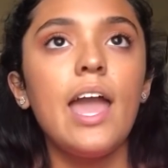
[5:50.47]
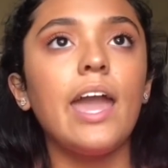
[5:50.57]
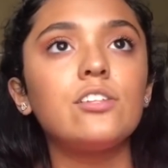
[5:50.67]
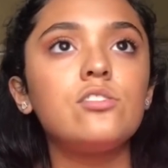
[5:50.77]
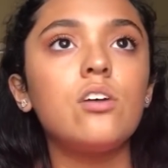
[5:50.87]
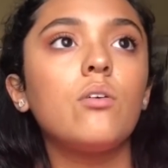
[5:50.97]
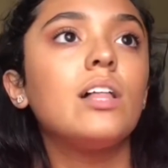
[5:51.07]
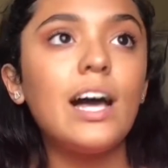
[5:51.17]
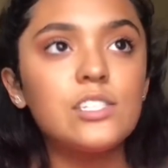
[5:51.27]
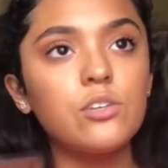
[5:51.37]
And so
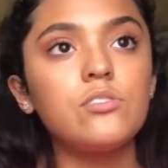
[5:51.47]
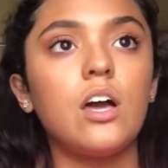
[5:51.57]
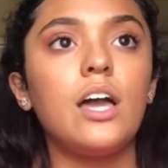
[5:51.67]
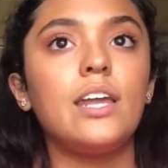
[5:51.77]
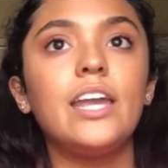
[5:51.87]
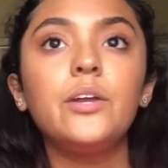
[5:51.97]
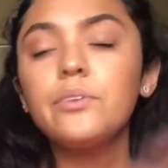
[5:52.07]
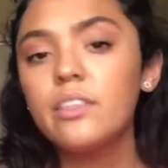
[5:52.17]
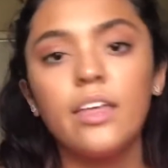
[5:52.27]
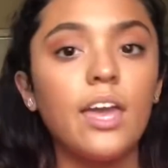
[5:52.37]
class goes on. I didn't
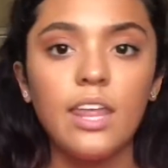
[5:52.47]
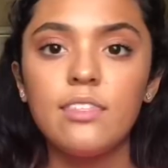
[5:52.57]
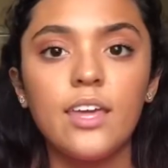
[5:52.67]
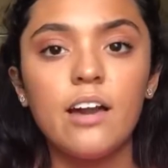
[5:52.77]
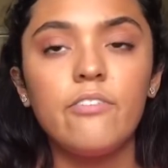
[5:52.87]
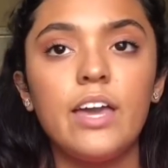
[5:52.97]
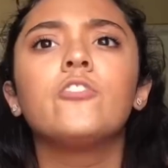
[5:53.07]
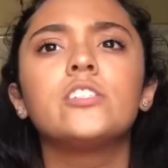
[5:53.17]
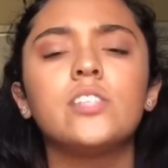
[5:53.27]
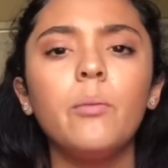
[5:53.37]
really think anything of it.
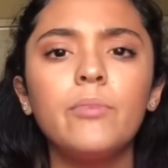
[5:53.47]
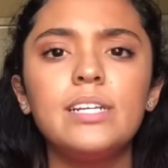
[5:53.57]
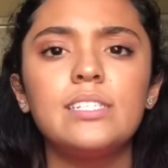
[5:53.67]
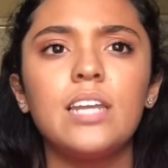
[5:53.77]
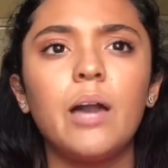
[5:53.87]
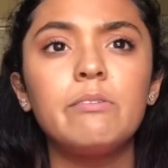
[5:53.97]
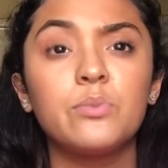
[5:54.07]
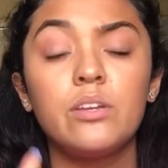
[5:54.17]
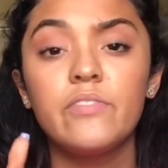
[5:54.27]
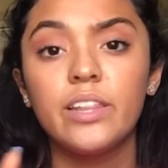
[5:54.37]
For some reason, I was
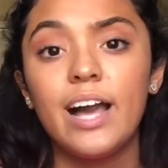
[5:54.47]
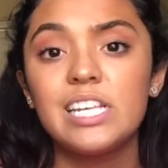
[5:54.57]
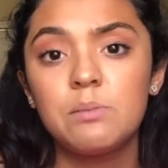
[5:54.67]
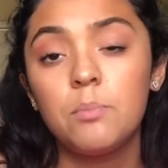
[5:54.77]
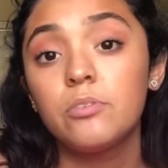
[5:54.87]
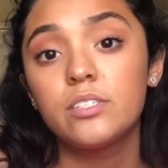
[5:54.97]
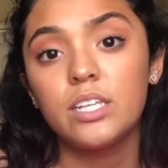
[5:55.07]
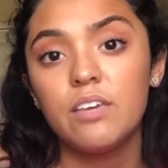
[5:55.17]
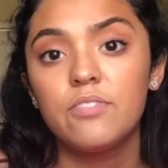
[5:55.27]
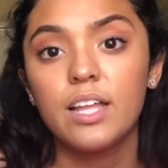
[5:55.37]
one of the last people to
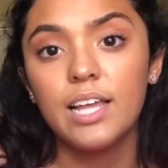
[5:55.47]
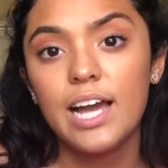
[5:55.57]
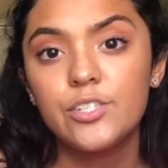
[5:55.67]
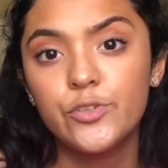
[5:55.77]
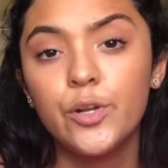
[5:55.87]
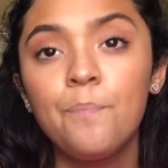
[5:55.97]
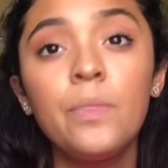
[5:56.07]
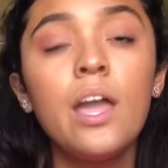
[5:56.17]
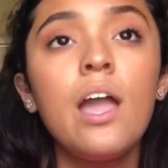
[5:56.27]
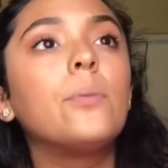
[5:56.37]
leave the classroom,
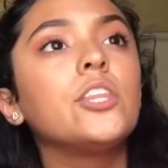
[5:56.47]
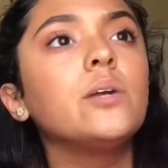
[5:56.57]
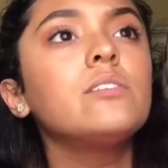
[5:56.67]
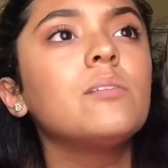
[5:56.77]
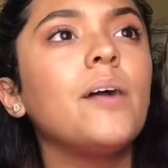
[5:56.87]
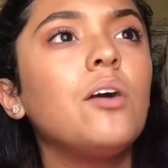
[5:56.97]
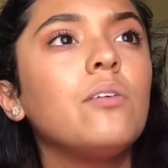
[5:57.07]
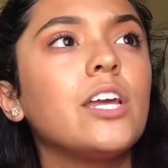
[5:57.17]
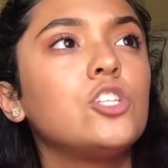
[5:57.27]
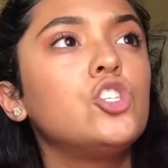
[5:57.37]
but there was about
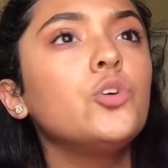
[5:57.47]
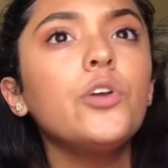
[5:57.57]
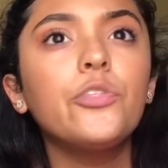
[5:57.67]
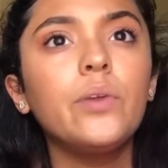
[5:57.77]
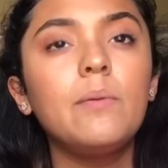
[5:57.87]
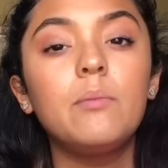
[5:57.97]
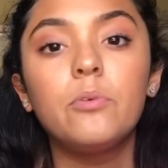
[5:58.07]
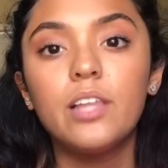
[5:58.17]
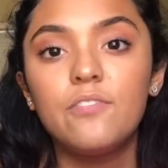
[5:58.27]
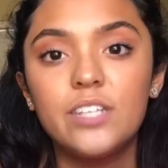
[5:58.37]
like 2 or 3
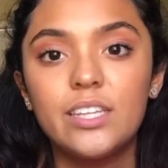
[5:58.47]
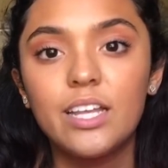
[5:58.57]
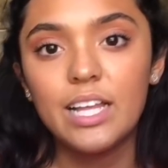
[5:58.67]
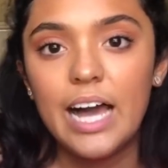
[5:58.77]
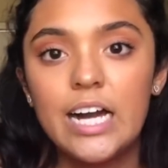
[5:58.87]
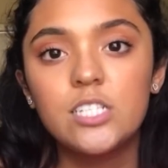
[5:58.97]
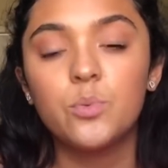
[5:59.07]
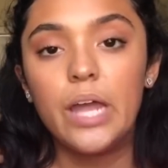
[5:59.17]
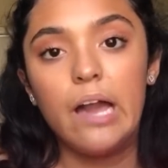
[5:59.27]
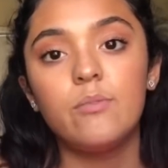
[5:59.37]
people left in the class
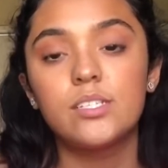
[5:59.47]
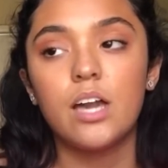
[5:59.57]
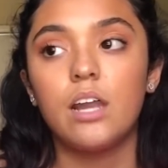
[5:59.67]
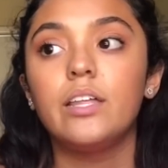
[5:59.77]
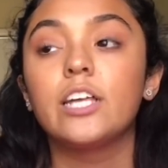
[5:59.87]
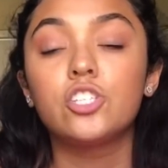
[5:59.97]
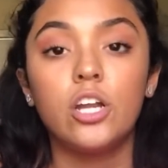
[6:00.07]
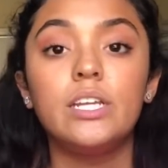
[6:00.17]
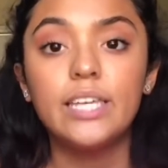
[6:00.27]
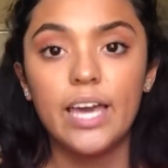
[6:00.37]
when I was kind of like
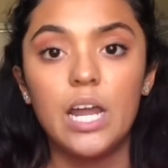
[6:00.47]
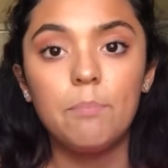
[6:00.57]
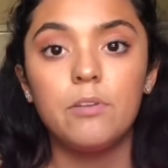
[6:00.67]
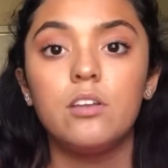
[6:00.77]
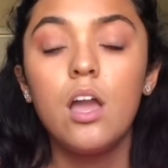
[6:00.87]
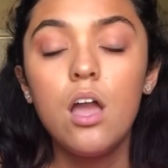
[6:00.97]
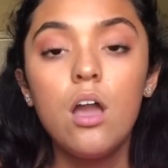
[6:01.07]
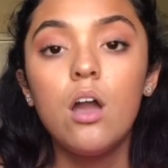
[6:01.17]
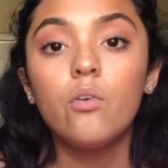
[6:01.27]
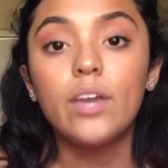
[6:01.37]
starting to get up and
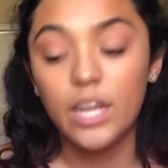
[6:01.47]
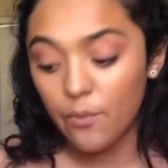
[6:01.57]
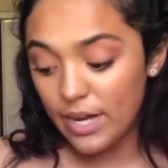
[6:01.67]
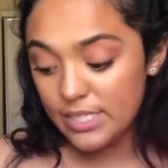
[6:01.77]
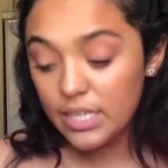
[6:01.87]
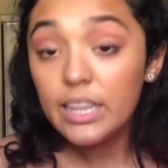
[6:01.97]
getting ready to